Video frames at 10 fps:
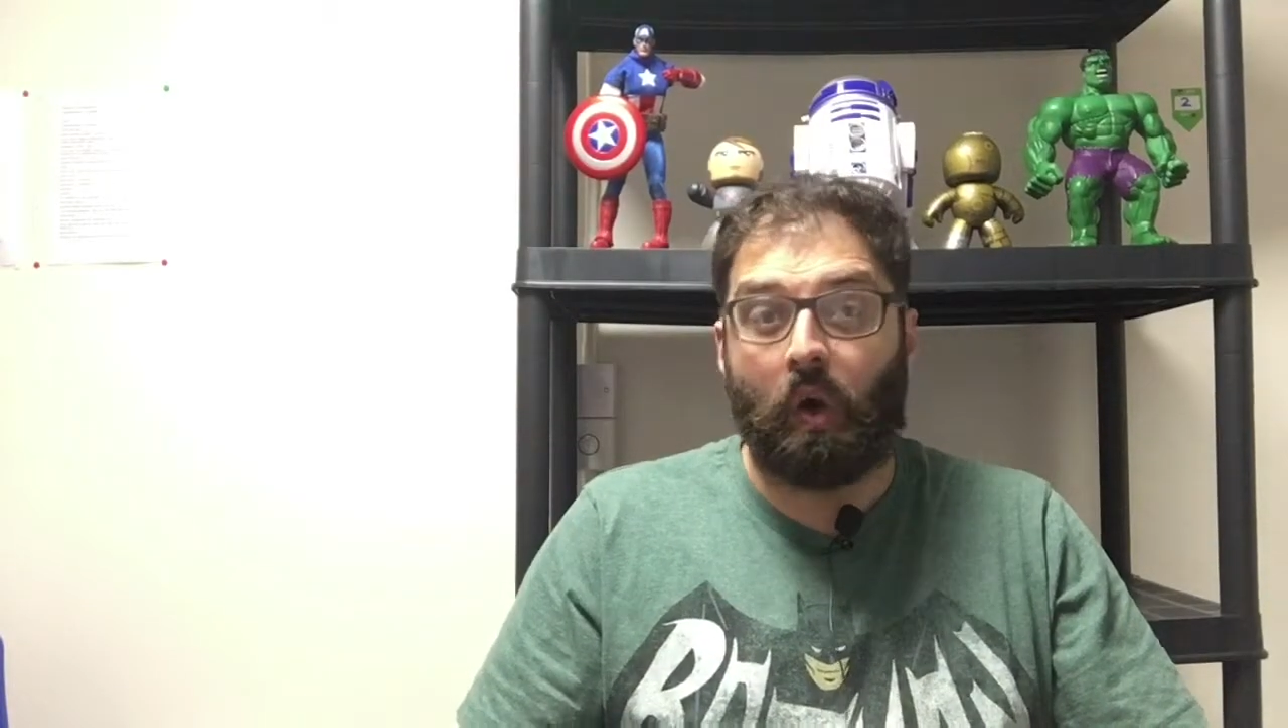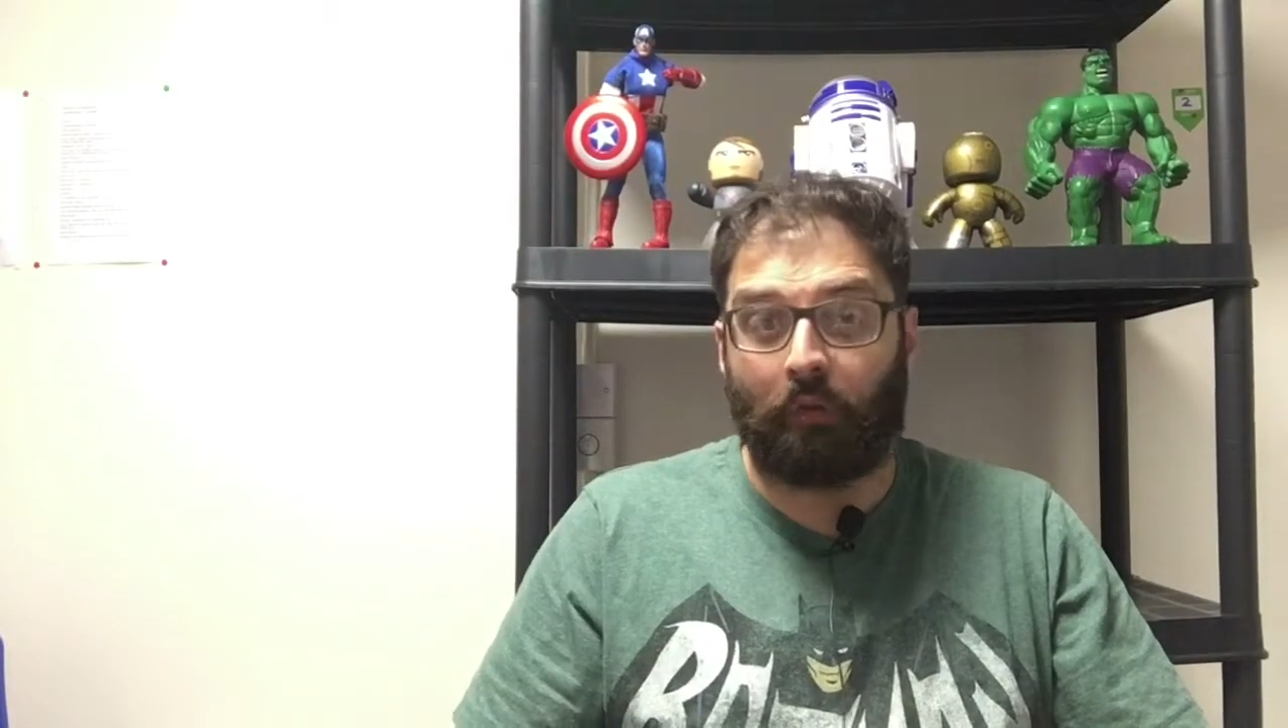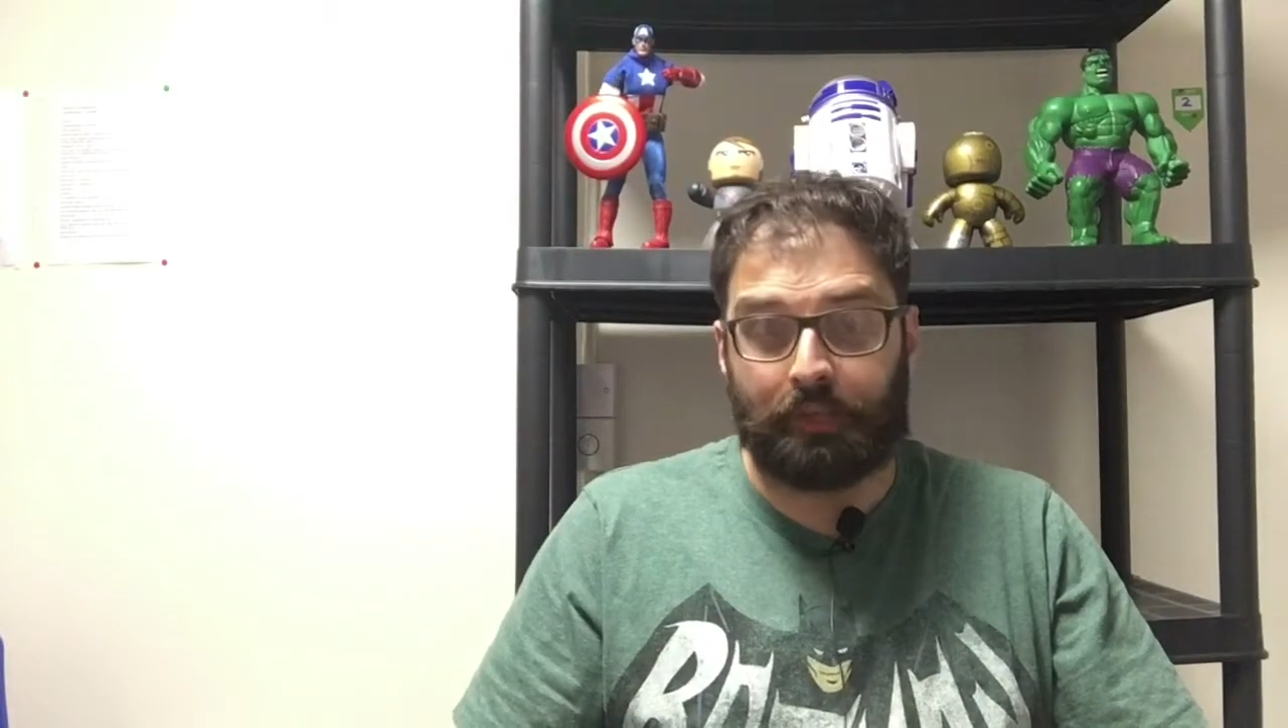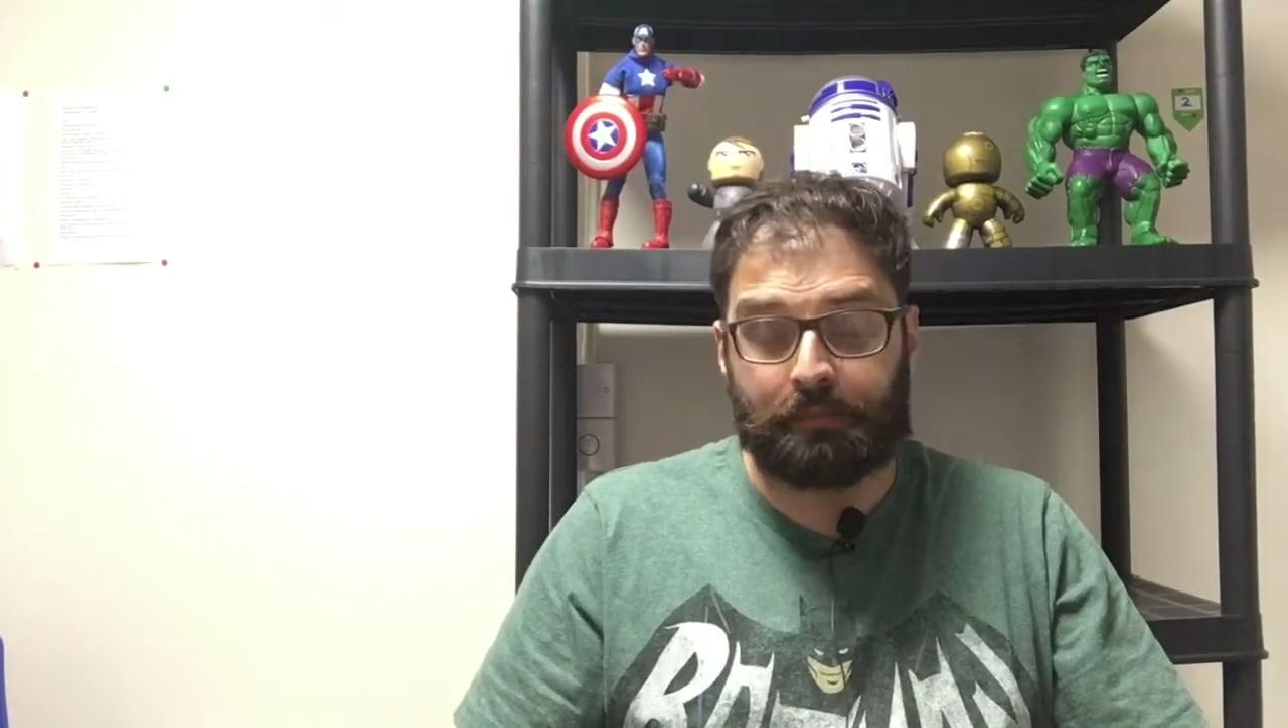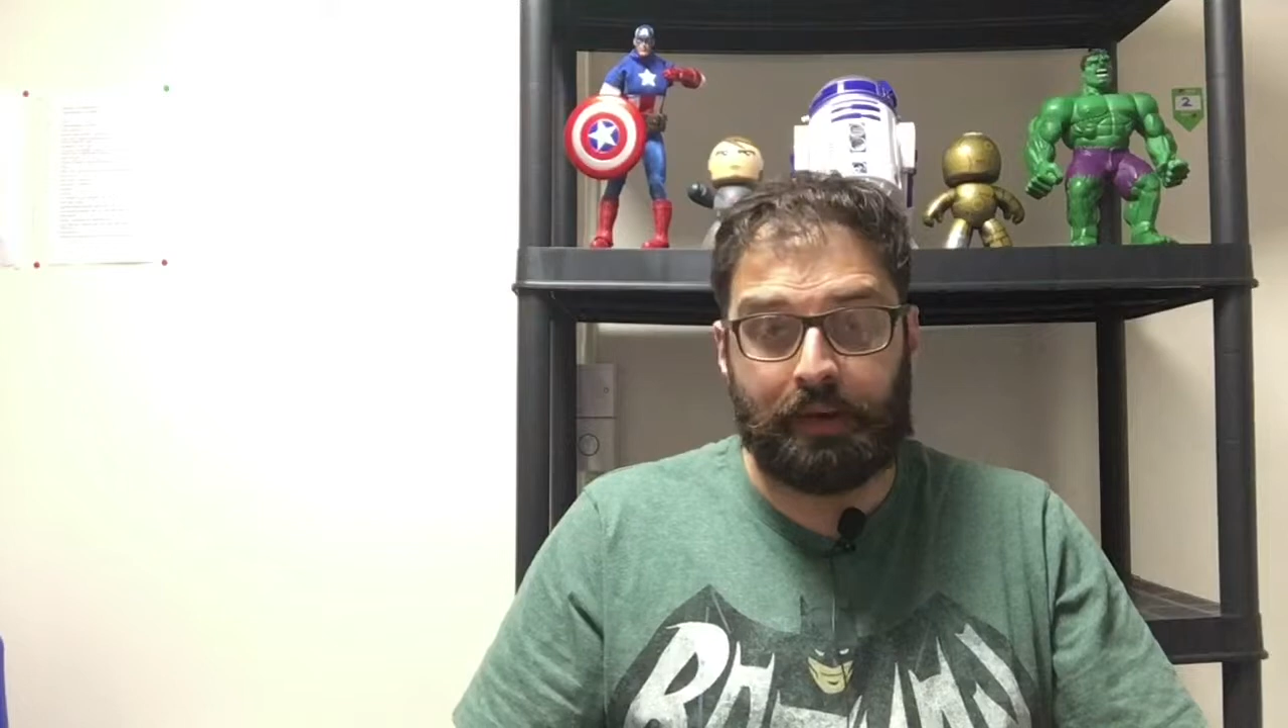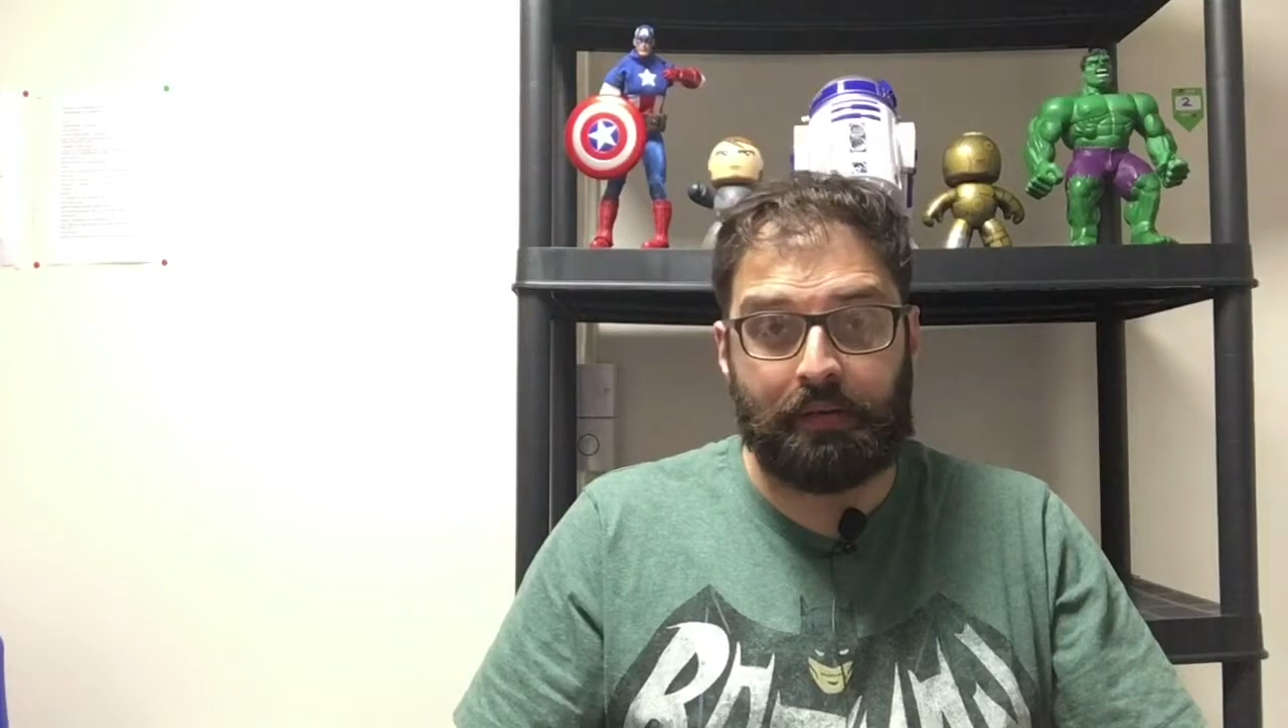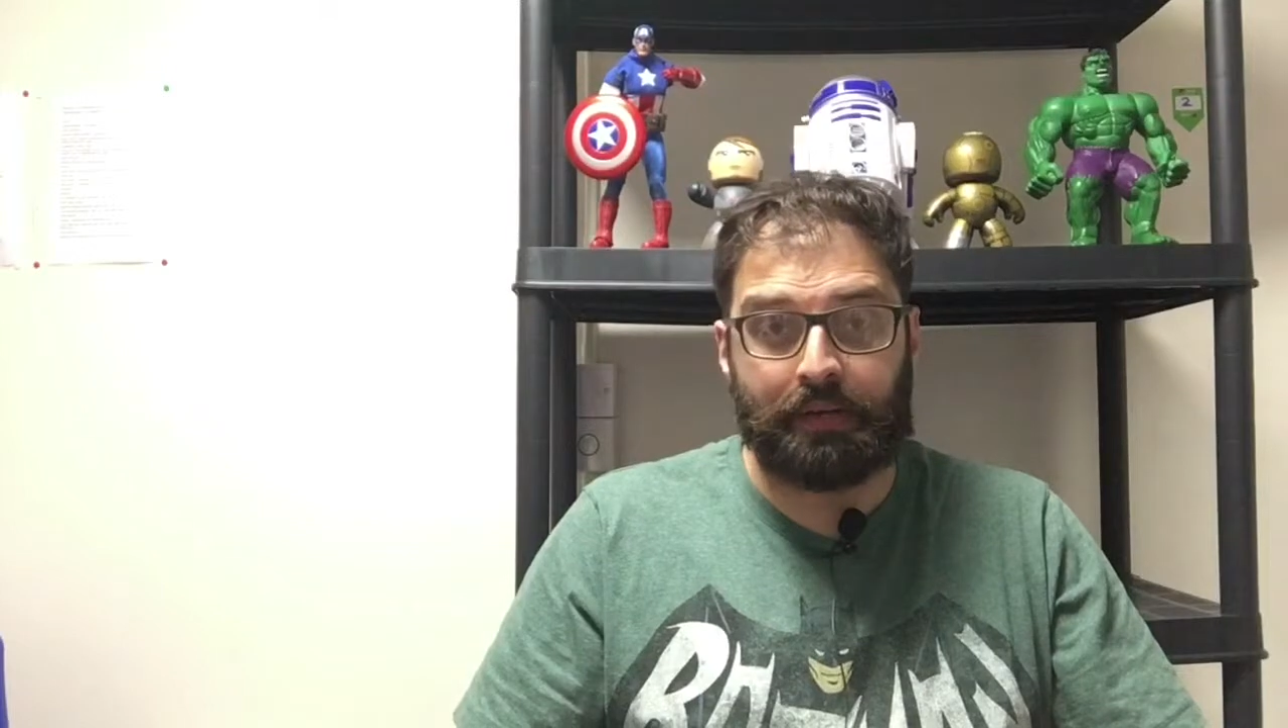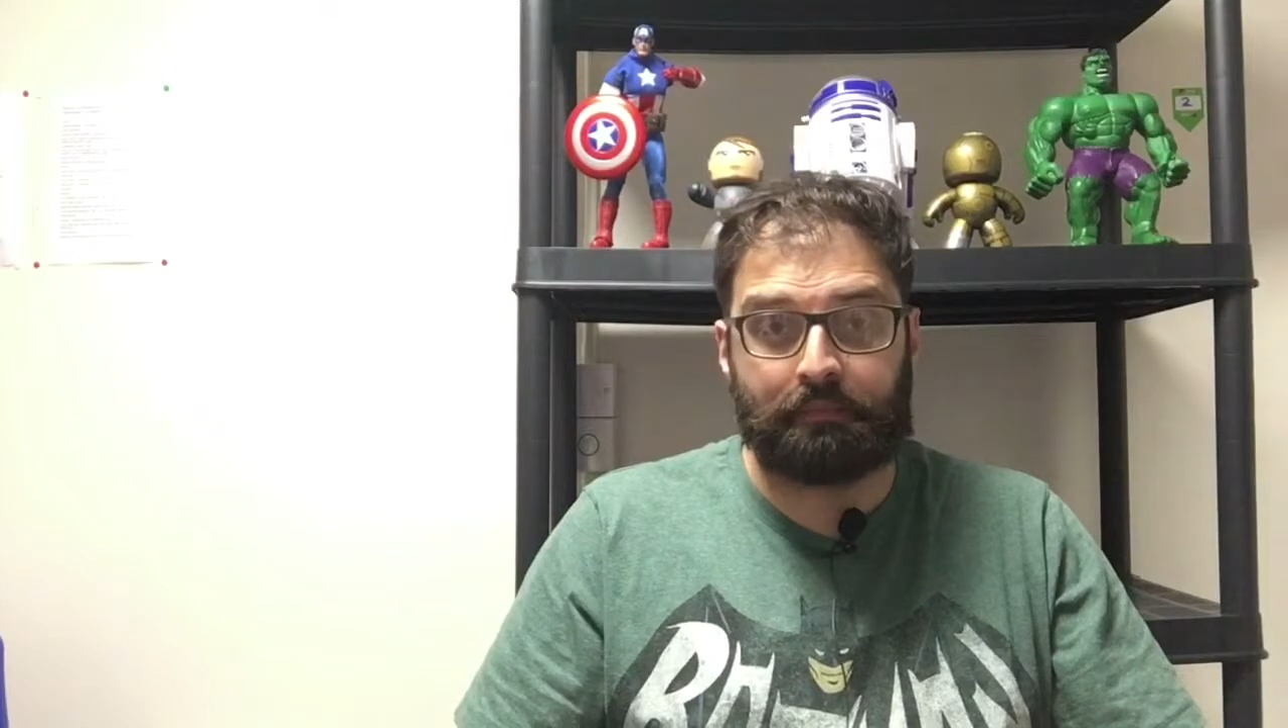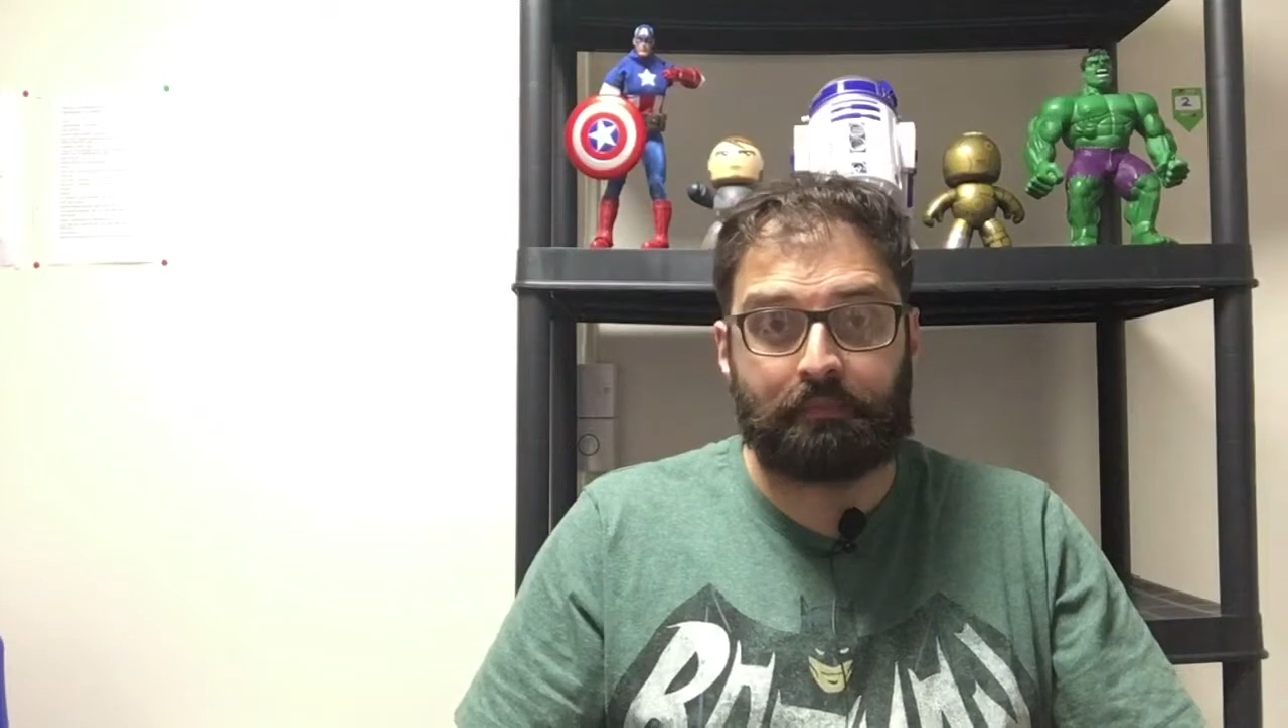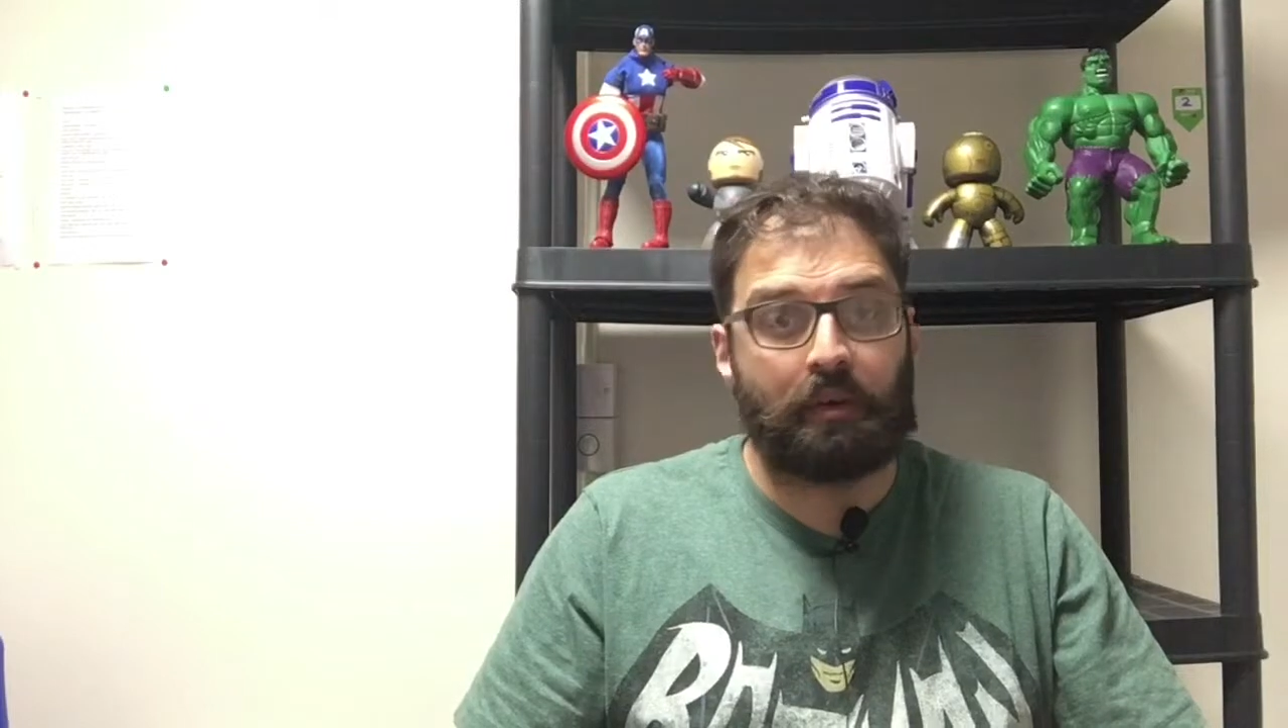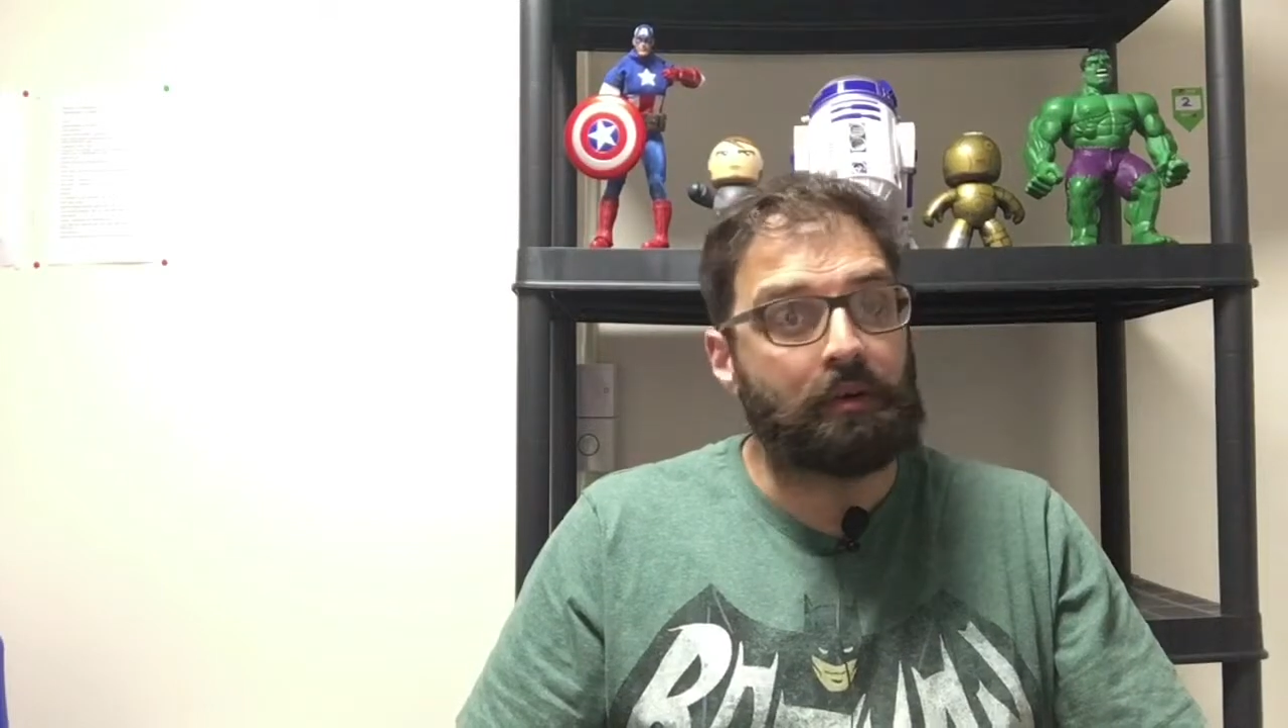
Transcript: of this period,